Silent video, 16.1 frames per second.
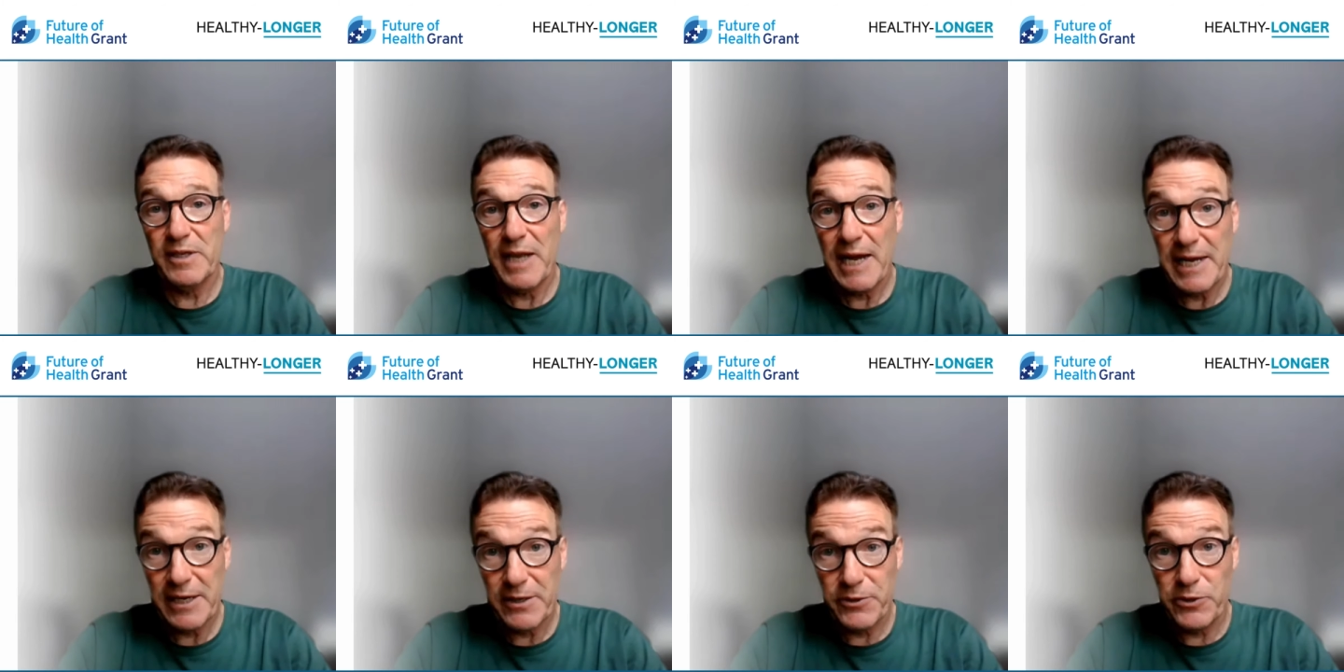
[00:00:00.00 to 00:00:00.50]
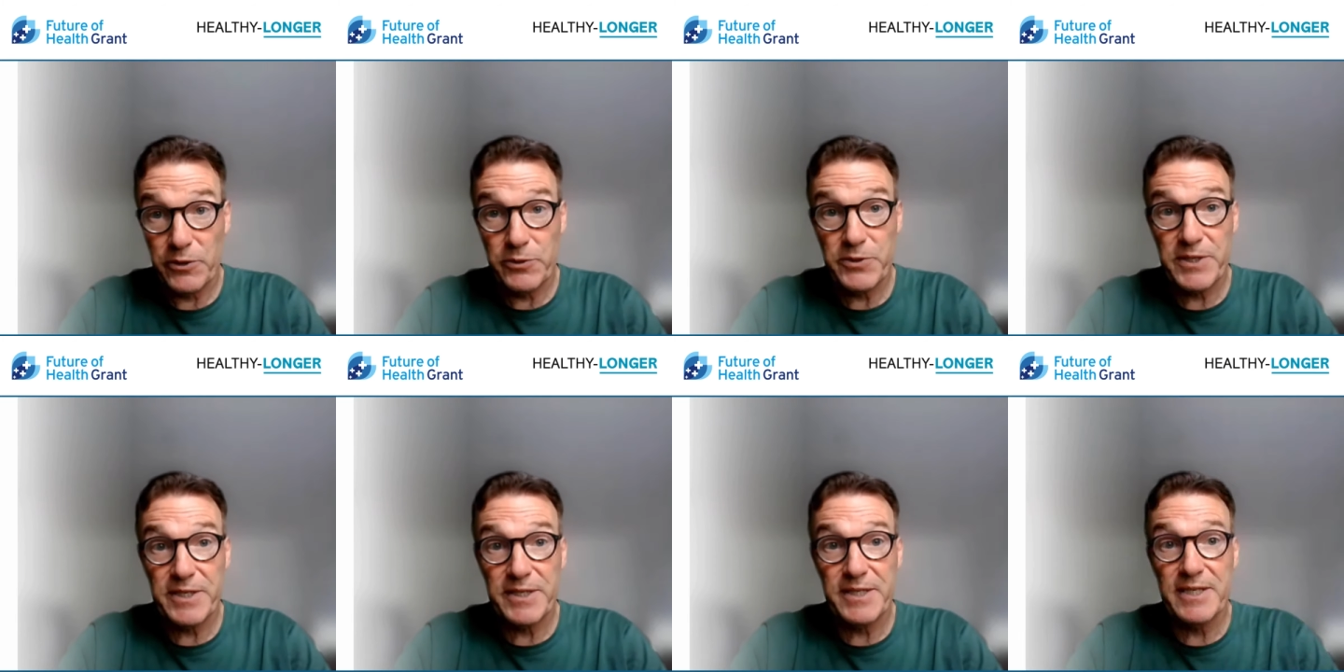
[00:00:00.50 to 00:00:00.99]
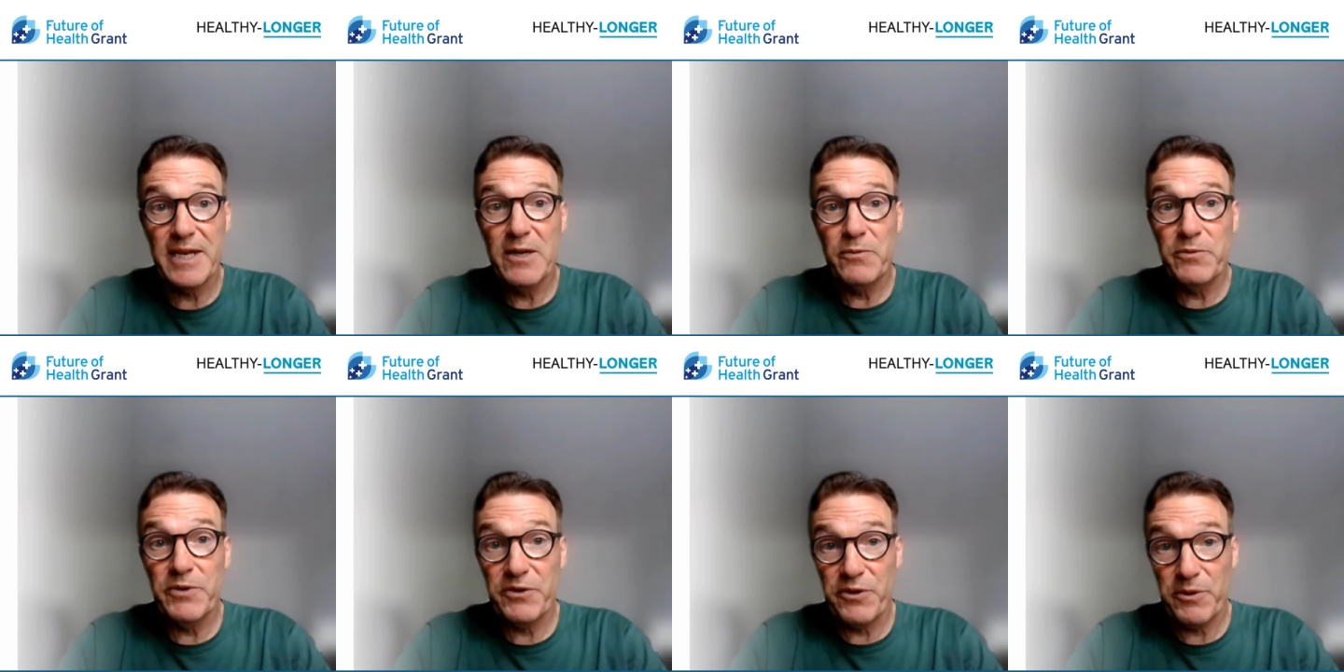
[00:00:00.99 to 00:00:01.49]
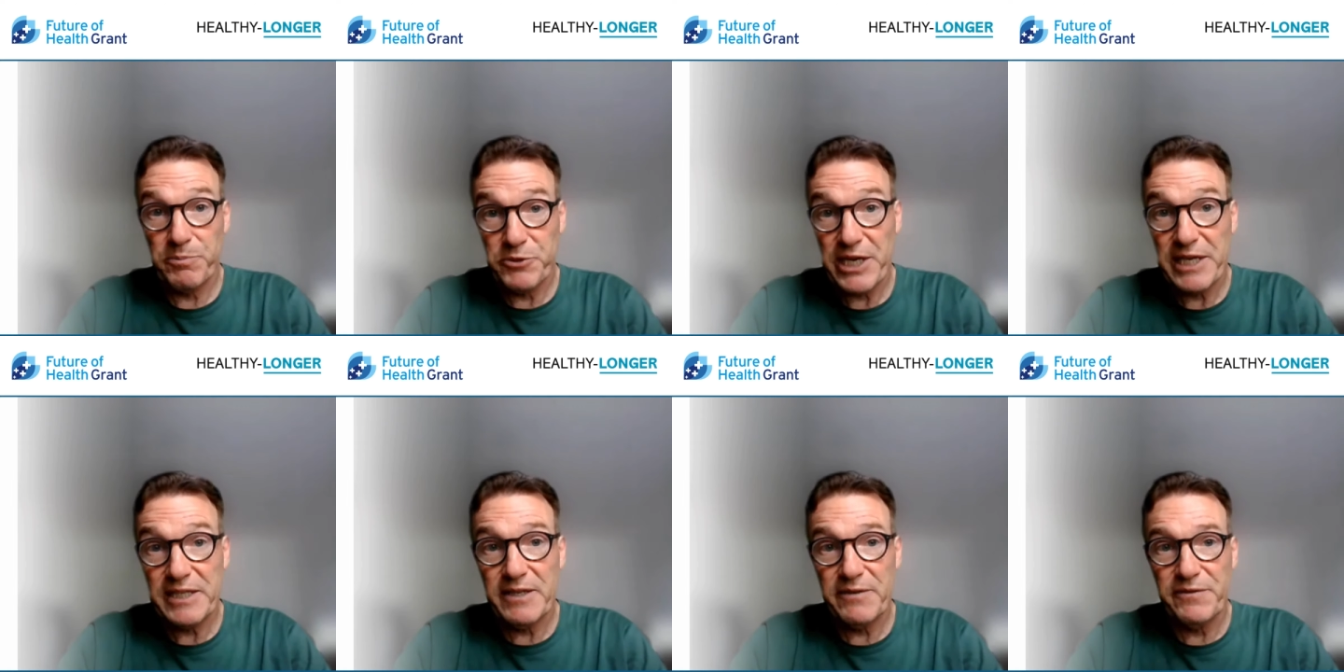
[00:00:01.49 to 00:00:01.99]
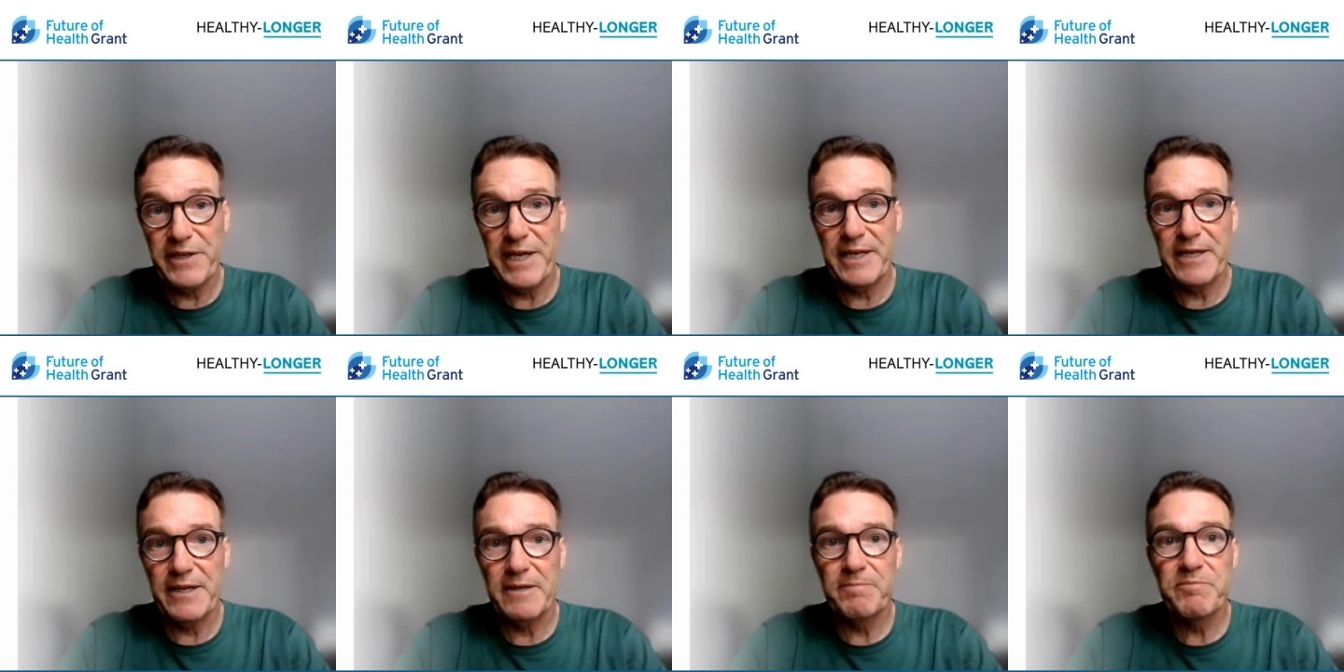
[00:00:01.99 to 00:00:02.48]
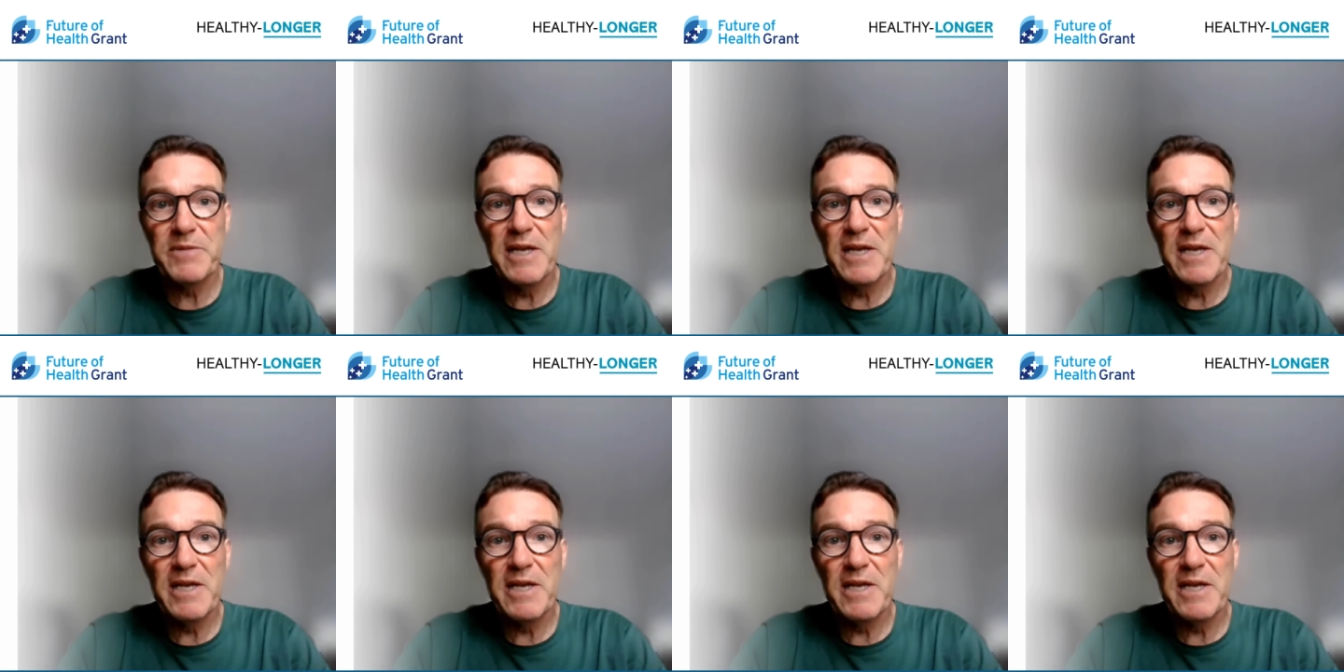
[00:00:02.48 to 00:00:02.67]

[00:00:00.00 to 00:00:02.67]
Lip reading: diagnosis with objective data.